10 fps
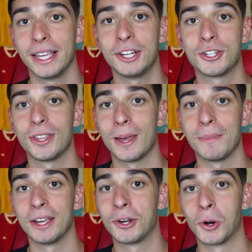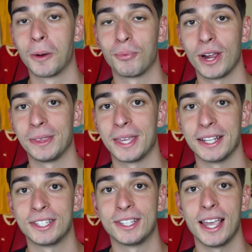each of them incorporate
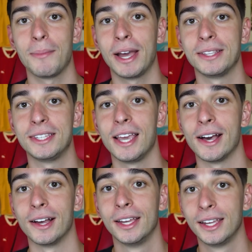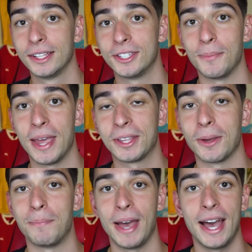that same idea to make the
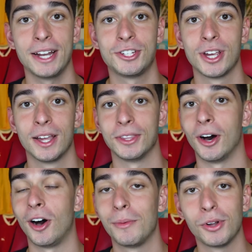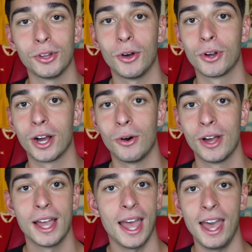badge, the Hummel logo,
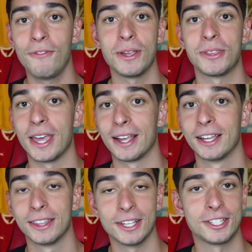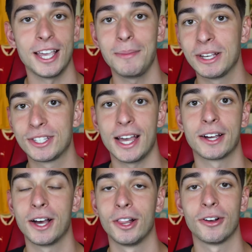everything the same
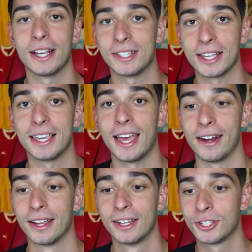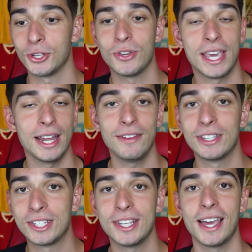exact color as the kit. So you can't
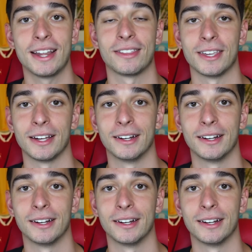even see anything.